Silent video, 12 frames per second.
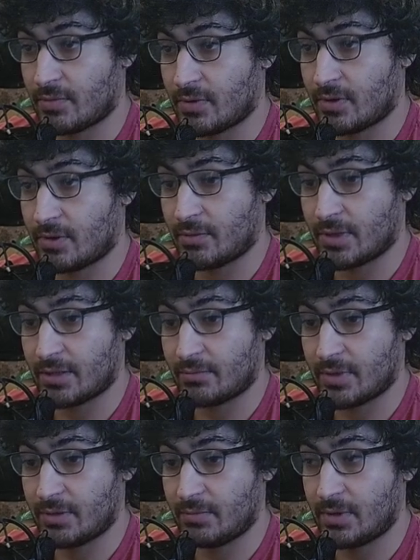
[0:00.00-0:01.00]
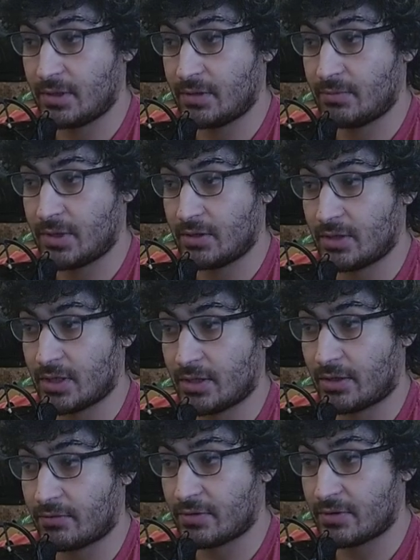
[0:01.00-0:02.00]
But yeah, me
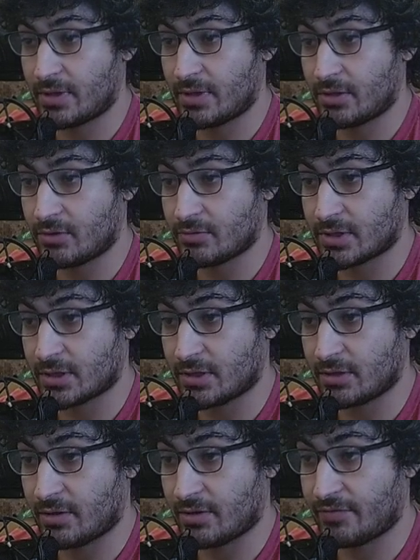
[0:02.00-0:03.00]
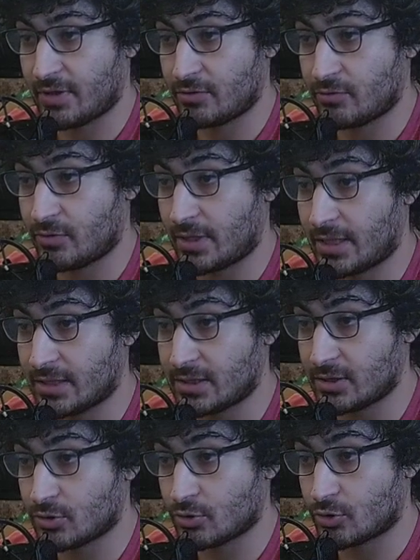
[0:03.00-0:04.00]
getting rid of that Nico is actually a lot of value. He gets a
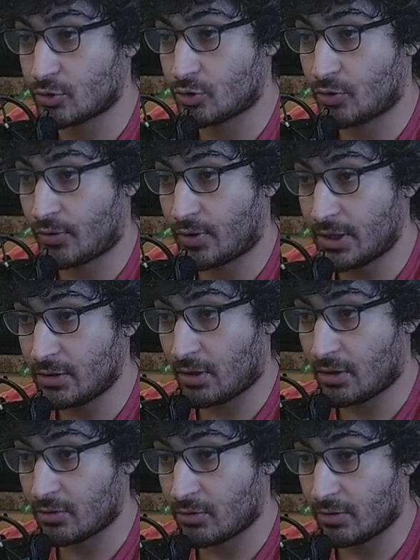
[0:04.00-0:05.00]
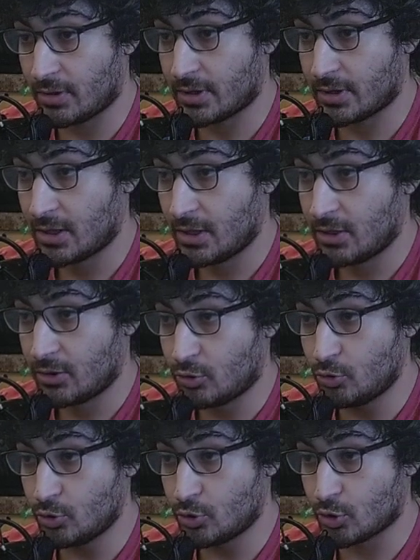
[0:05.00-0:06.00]
Zoro. 3 Dawn only. 2
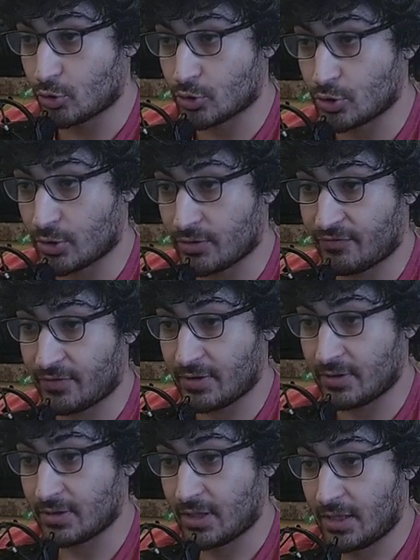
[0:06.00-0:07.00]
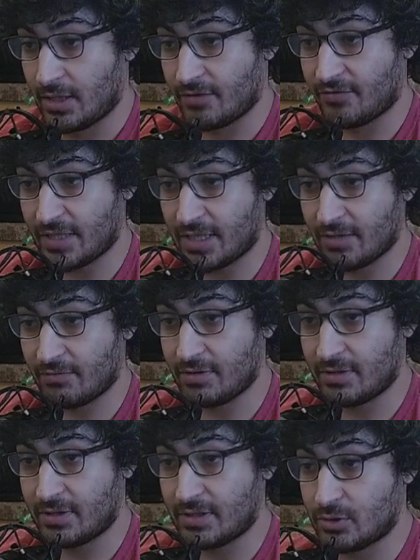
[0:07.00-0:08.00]
Zoros on the field. If I get rid
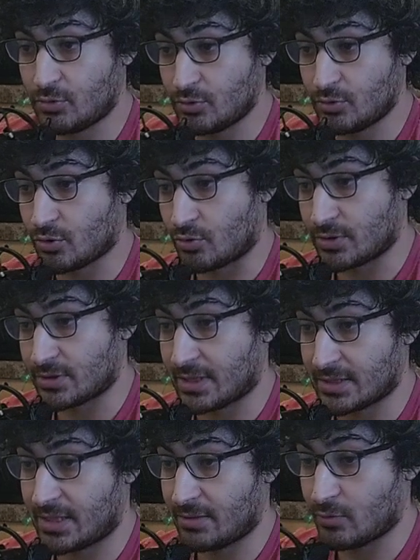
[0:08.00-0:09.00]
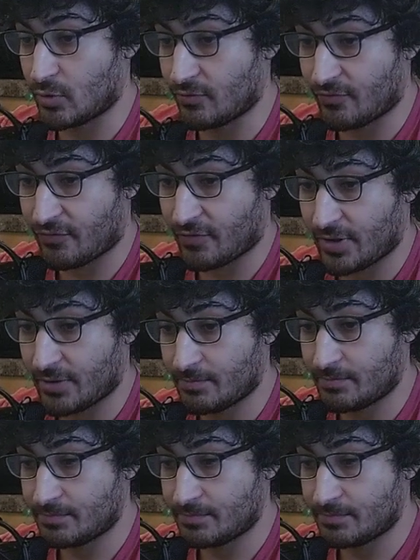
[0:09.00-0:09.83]
of these 2 Zoros, that's game over for him.